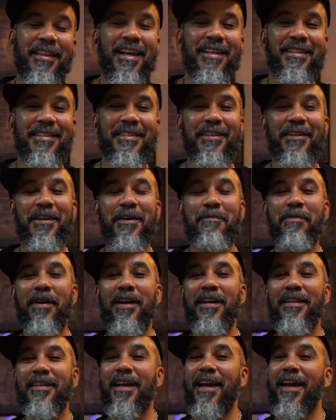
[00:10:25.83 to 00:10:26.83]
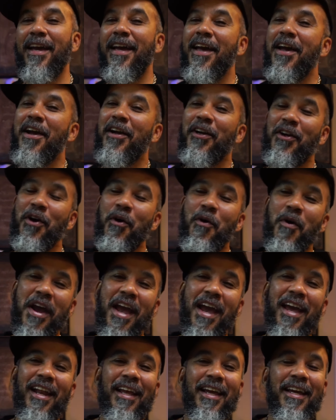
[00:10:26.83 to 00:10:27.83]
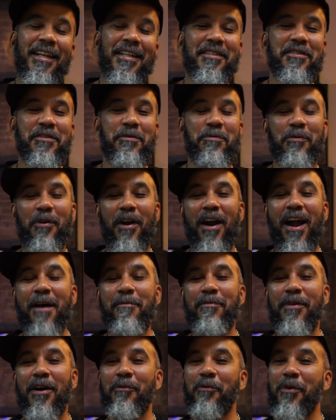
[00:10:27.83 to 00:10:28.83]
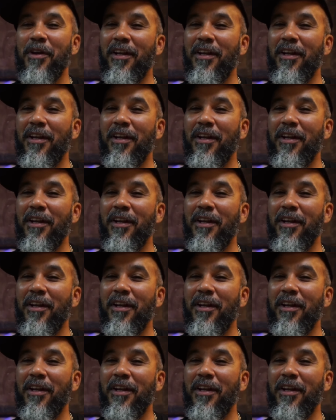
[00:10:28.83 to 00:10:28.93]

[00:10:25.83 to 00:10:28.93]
that sub button yet, go ahead and hit the subscribe button.